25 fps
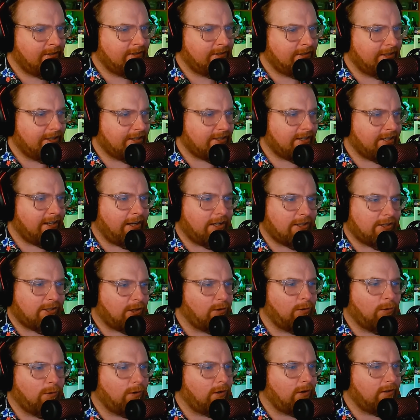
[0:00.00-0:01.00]
This thing is
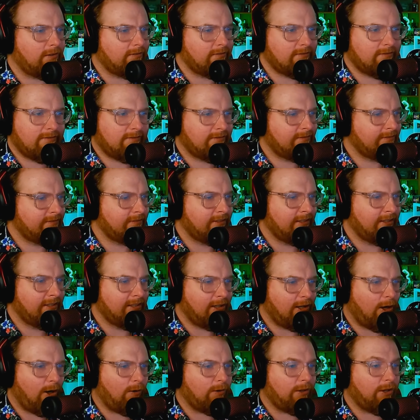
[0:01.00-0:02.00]
cool.
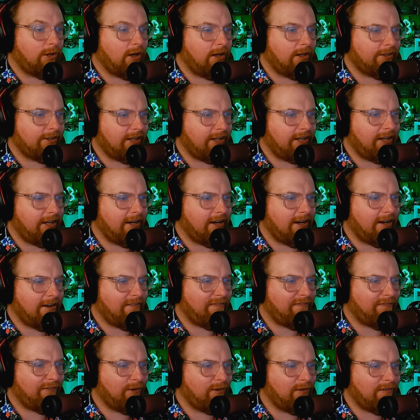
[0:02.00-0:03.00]
Oh,
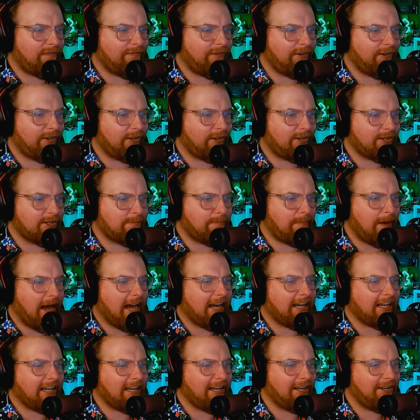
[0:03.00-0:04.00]
the fuel filler is
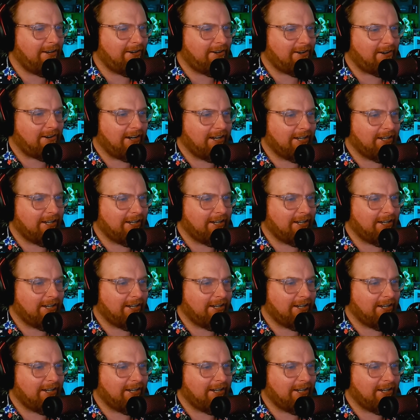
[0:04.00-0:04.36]
back here.